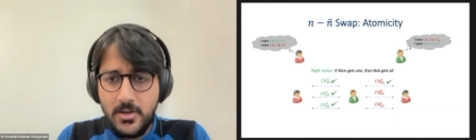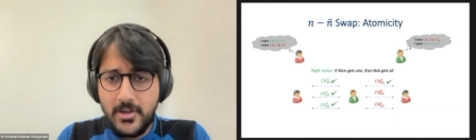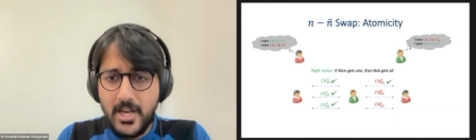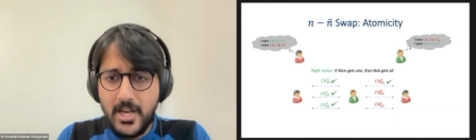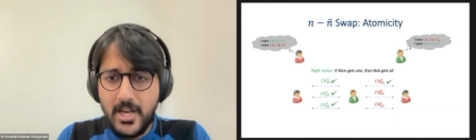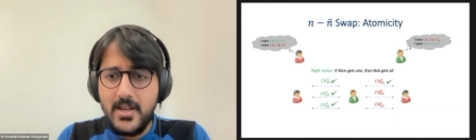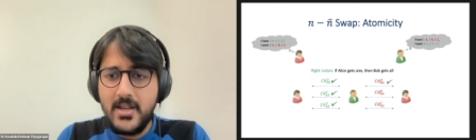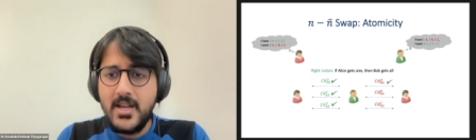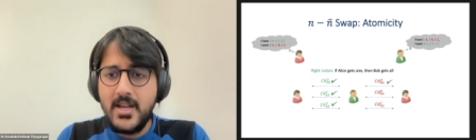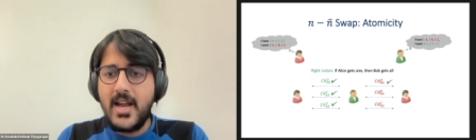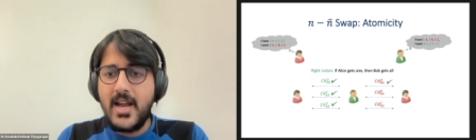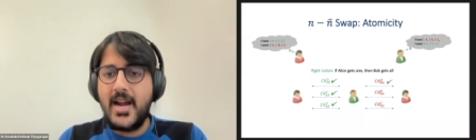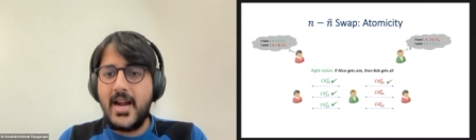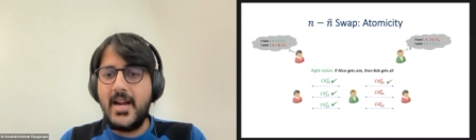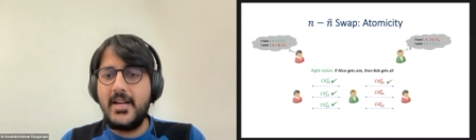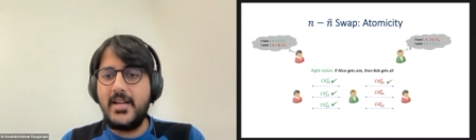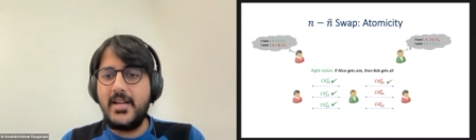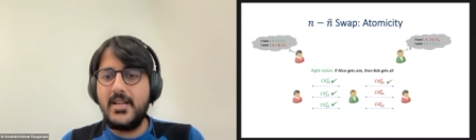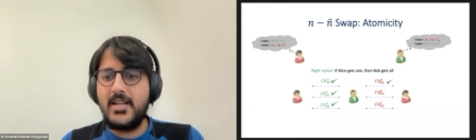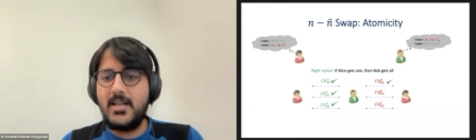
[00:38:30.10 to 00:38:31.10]
Okay.
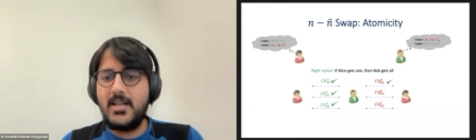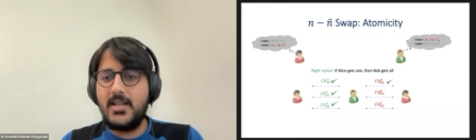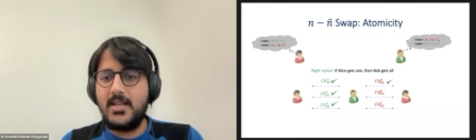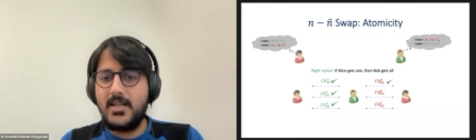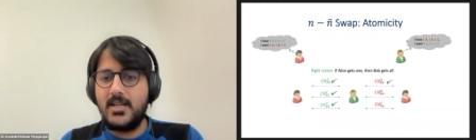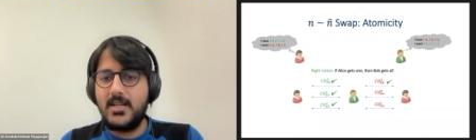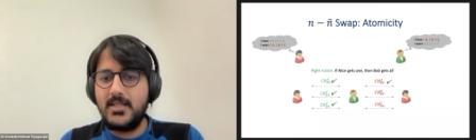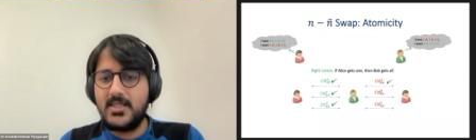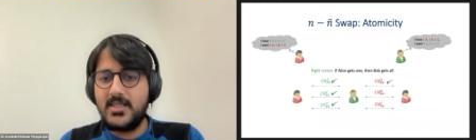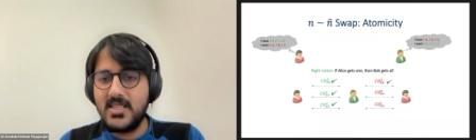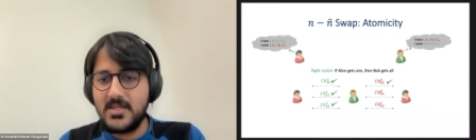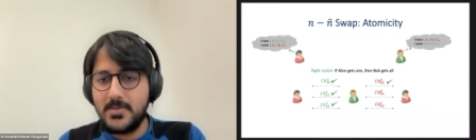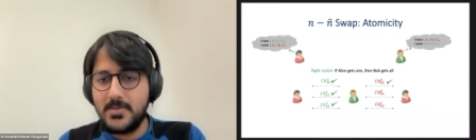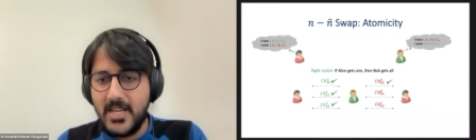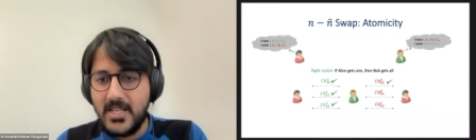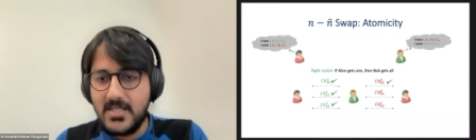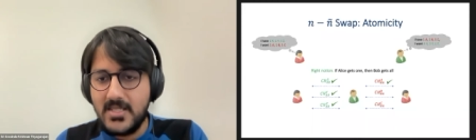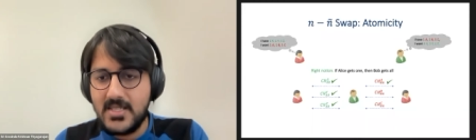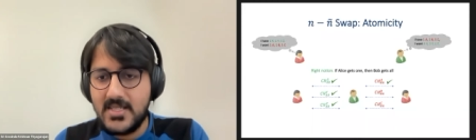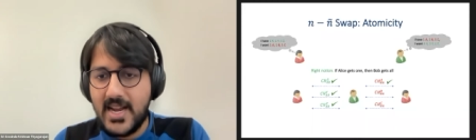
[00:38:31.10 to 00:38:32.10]
And uh, this
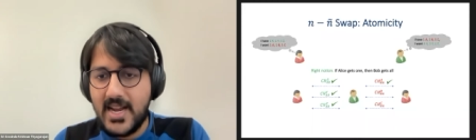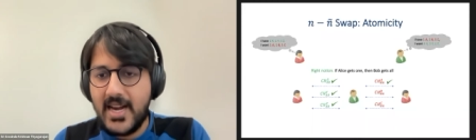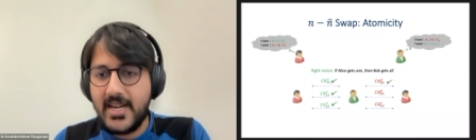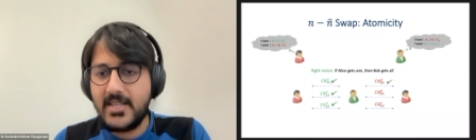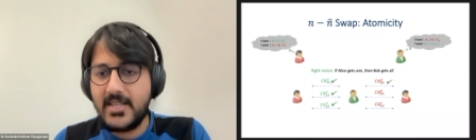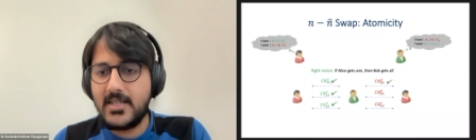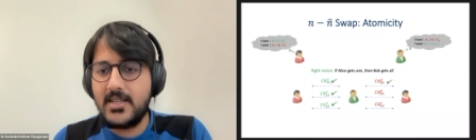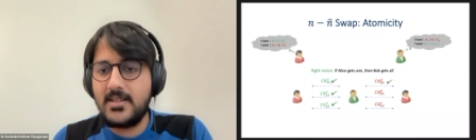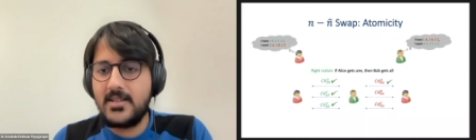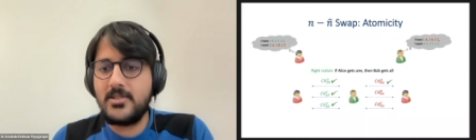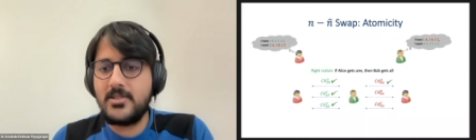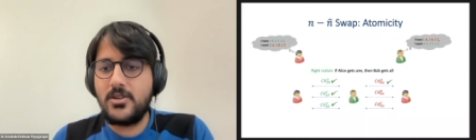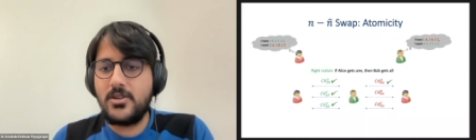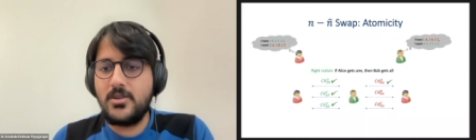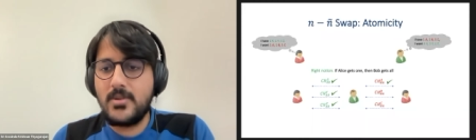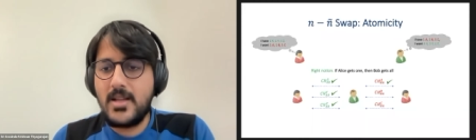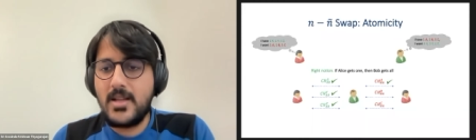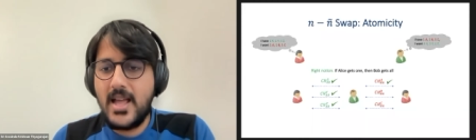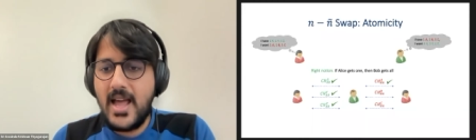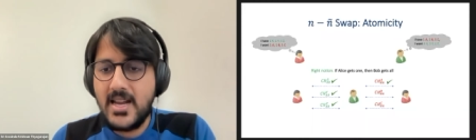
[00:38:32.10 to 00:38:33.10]
means that, you know,